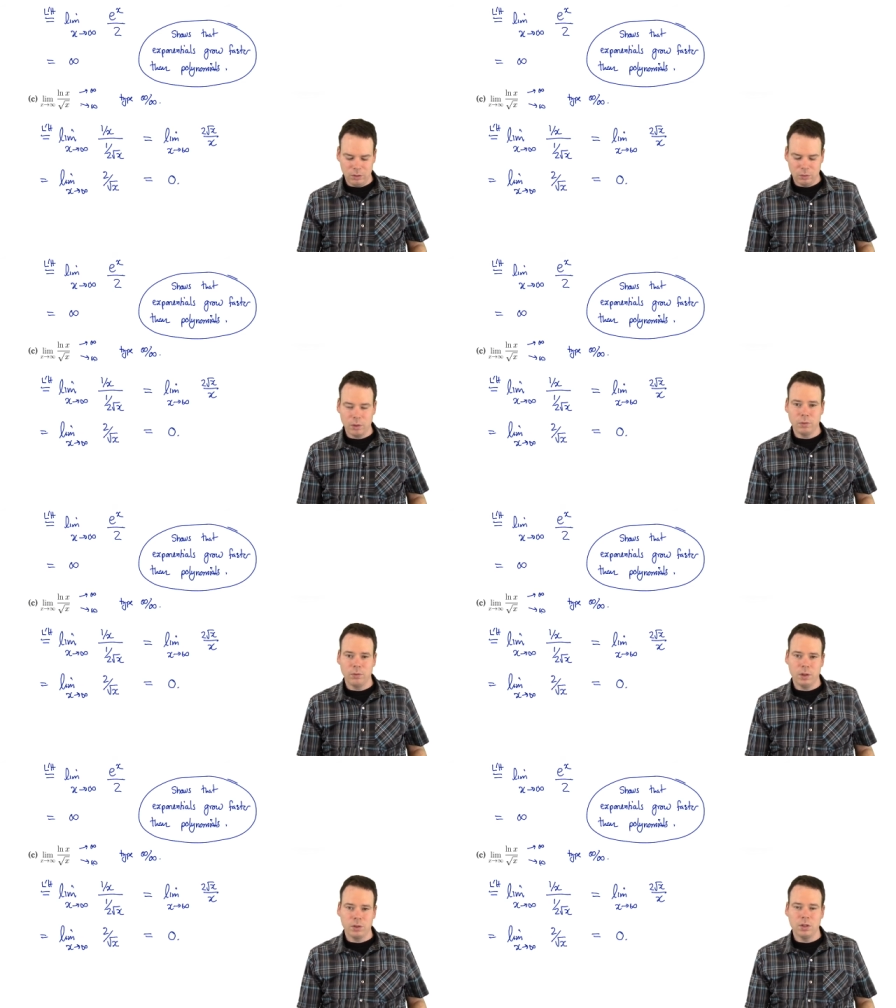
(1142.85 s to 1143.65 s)
the square root
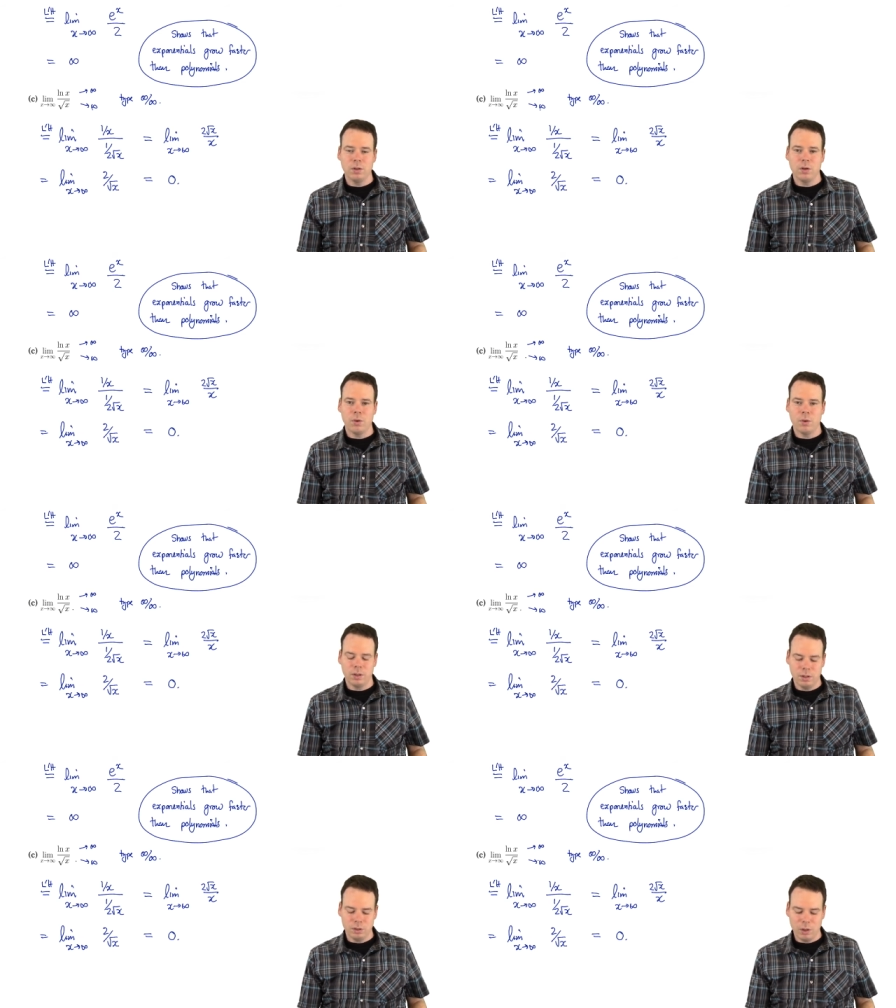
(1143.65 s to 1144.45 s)
function, or
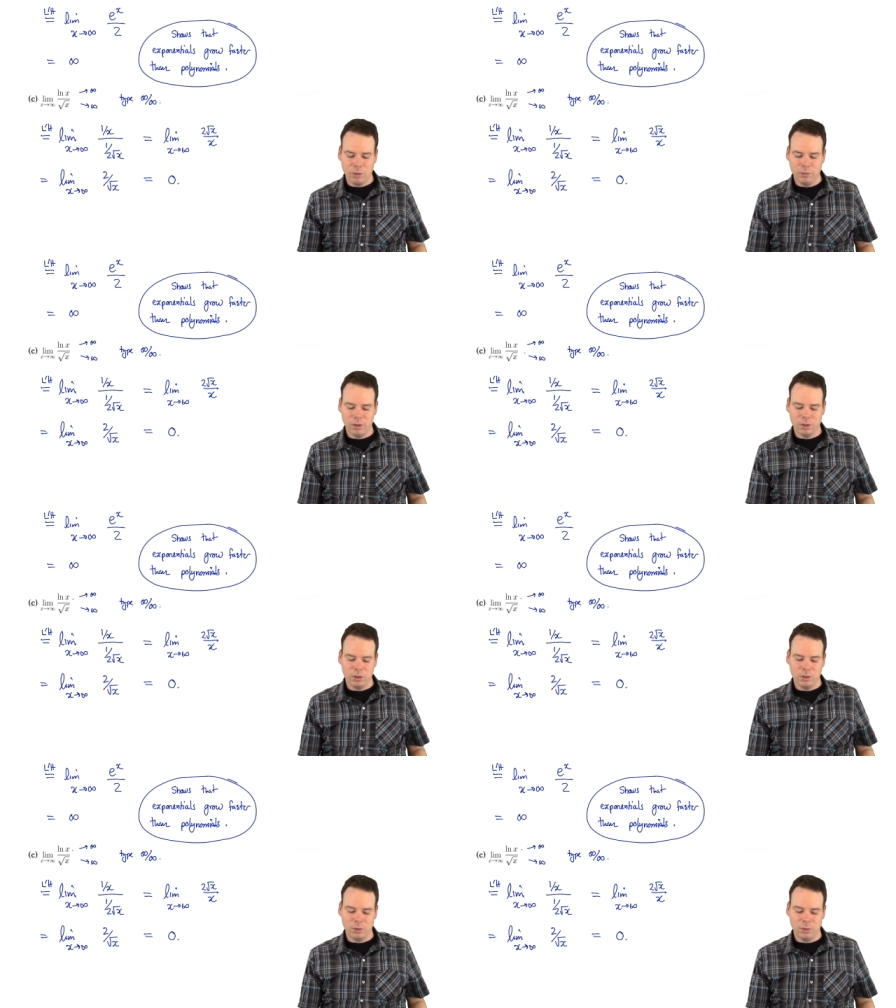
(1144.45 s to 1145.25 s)
did the square root function
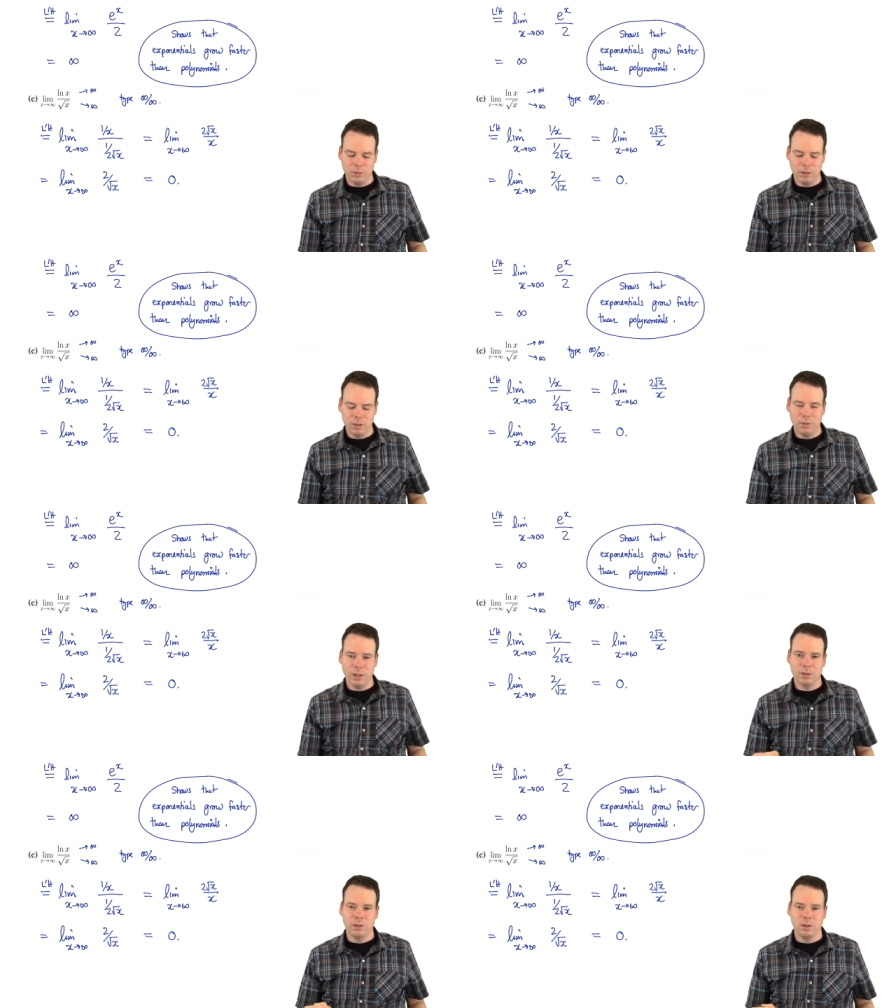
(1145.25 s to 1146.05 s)
go to infinity
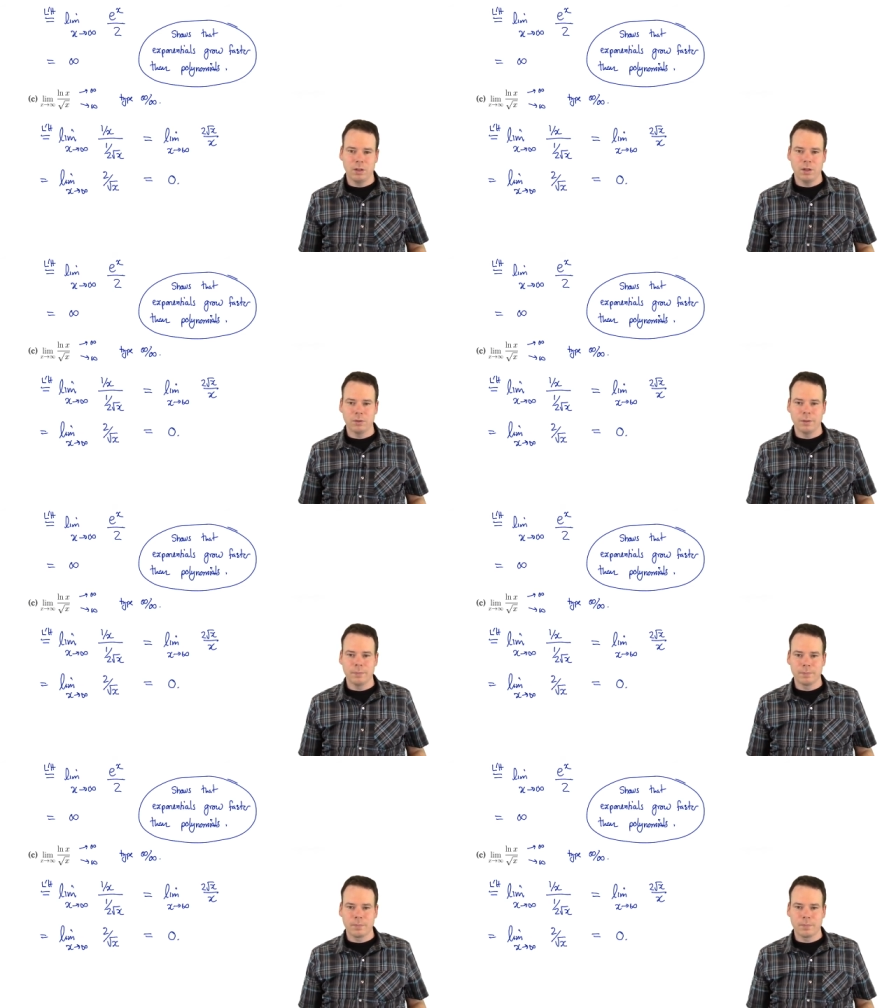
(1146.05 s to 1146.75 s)
faster than the logarithm?